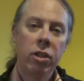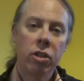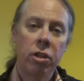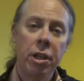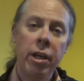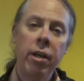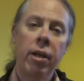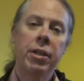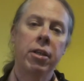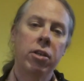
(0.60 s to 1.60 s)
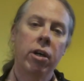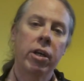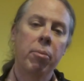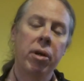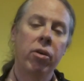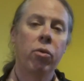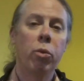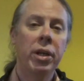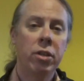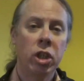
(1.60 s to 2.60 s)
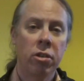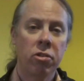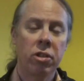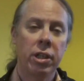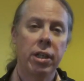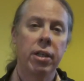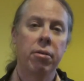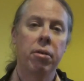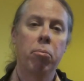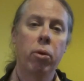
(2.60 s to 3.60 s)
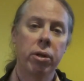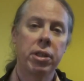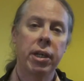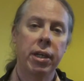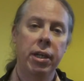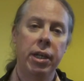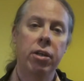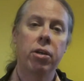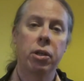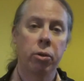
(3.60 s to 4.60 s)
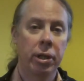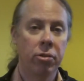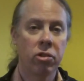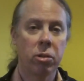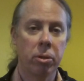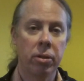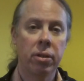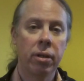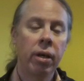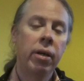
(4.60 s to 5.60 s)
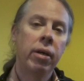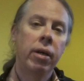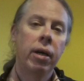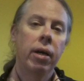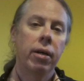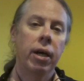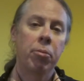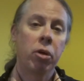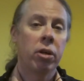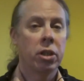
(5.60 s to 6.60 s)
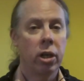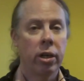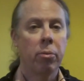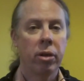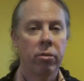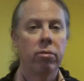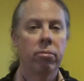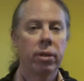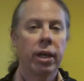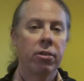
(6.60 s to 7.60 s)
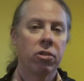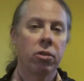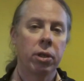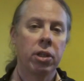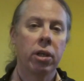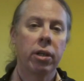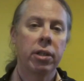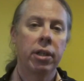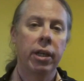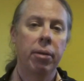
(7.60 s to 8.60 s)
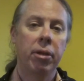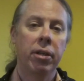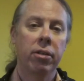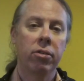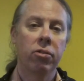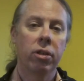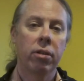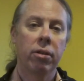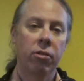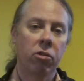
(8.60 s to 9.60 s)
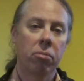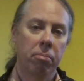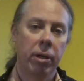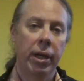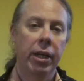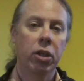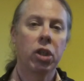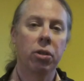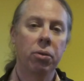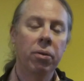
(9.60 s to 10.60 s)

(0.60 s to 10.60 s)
Today I'd like to talk about readjusting poor technique on your instrument. I'm going to talk about classical guitar today because that's my issue.